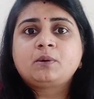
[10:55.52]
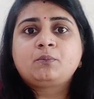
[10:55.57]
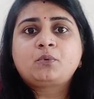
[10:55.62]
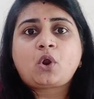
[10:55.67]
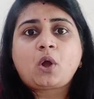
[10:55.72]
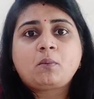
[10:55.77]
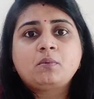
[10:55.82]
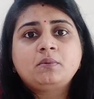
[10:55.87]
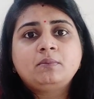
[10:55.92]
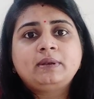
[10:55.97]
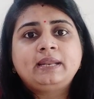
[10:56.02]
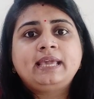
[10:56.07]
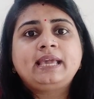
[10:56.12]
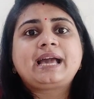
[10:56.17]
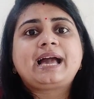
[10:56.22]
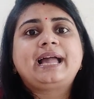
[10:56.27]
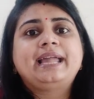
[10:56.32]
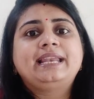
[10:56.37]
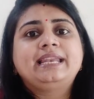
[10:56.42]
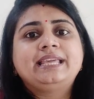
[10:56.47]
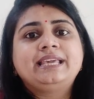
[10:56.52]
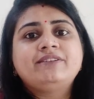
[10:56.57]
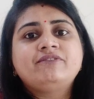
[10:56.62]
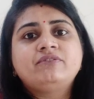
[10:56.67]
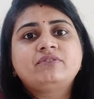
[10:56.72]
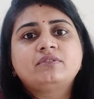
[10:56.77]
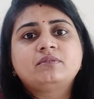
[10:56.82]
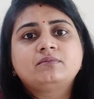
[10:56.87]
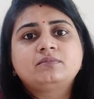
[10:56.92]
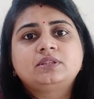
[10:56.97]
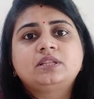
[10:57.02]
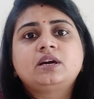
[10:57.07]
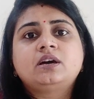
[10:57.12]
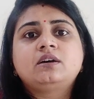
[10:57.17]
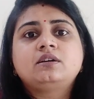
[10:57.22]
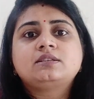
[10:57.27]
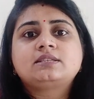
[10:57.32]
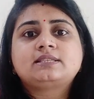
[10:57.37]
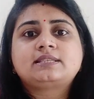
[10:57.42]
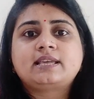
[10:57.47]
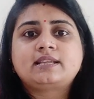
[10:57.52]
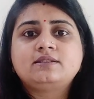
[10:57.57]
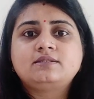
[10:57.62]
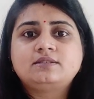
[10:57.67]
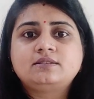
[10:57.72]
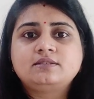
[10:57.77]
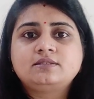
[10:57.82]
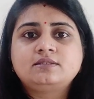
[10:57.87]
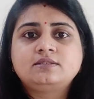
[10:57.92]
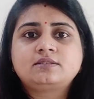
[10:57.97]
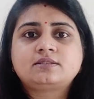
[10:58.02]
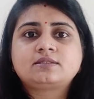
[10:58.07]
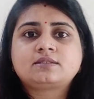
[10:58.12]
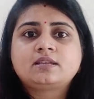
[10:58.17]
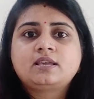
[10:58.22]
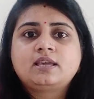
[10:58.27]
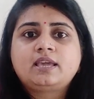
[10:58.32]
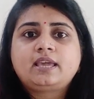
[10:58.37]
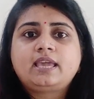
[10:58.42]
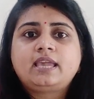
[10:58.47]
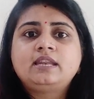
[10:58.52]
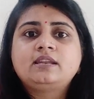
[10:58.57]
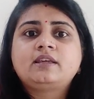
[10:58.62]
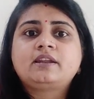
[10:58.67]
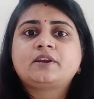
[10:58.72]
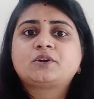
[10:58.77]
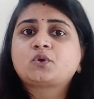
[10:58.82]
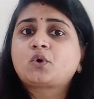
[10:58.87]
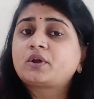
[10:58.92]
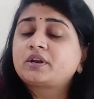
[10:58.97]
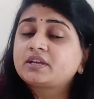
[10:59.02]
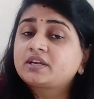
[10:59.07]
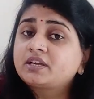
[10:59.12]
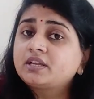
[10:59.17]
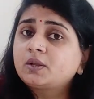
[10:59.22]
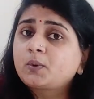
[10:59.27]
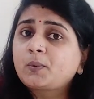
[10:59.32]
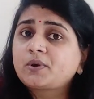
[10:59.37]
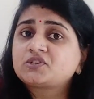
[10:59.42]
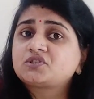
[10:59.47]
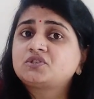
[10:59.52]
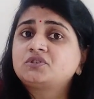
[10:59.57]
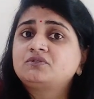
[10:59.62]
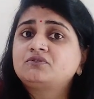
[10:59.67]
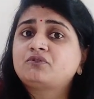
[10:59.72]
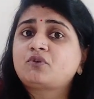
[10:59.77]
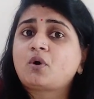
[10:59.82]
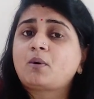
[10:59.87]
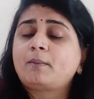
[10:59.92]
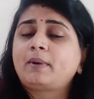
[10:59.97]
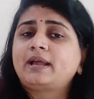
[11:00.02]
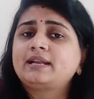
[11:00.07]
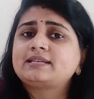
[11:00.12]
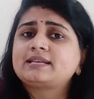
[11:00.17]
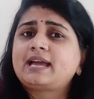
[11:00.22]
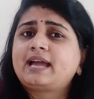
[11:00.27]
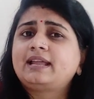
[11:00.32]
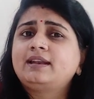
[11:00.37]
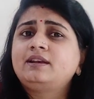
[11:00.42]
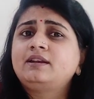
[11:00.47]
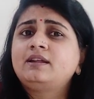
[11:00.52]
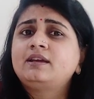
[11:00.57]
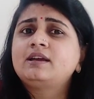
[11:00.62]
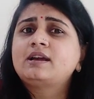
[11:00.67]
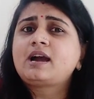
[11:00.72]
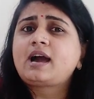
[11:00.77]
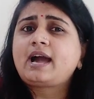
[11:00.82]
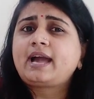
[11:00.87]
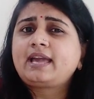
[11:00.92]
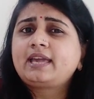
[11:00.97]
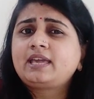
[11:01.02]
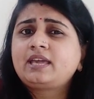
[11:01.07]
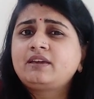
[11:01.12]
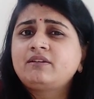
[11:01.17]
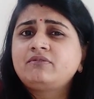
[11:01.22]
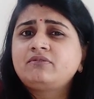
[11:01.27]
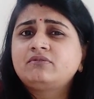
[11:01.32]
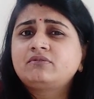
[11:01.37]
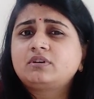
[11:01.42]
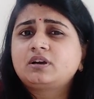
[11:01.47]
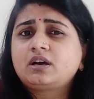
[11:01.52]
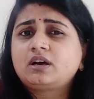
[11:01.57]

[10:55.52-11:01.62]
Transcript: probably I leave the sentence in a rhetorical question format and I give